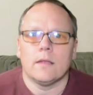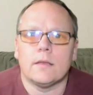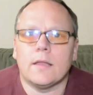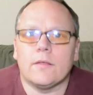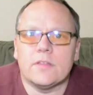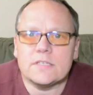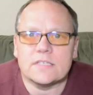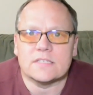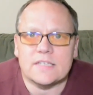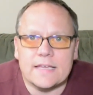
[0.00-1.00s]
Now this
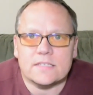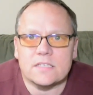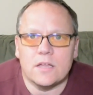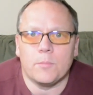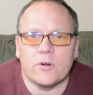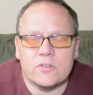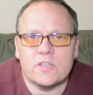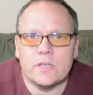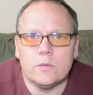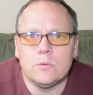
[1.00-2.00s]
is test number
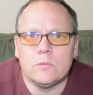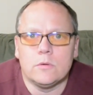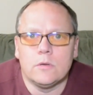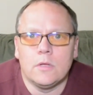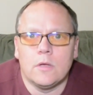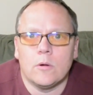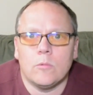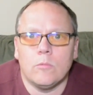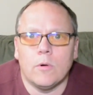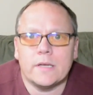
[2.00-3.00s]
2.
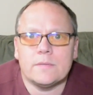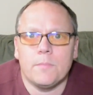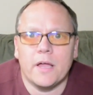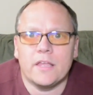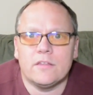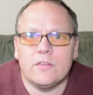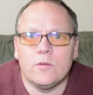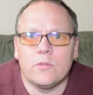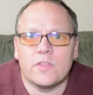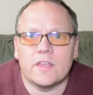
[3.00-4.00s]
What mic do
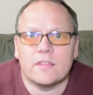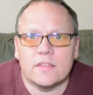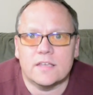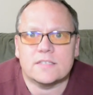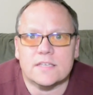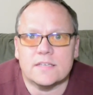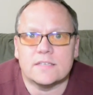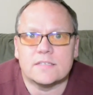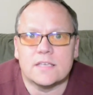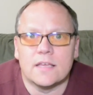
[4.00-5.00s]
you think this
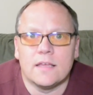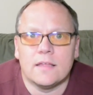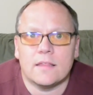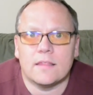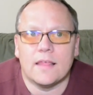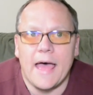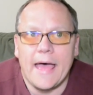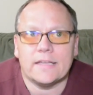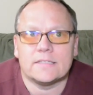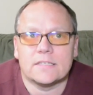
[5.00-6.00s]
is
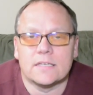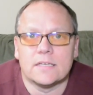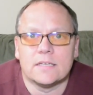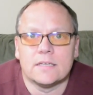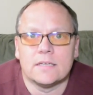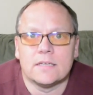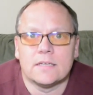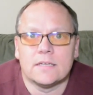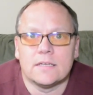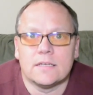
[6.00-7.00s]
that
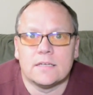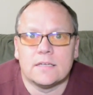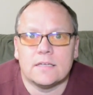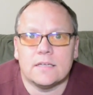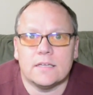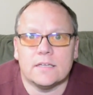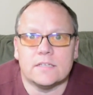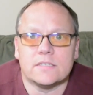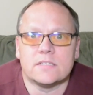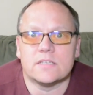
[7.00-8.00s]

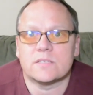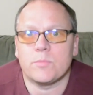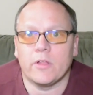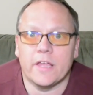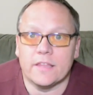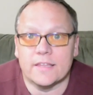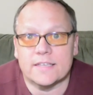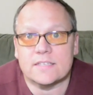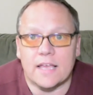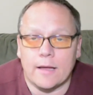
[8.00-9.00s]
is displaying
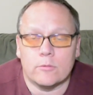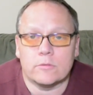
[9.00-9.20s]
this sound?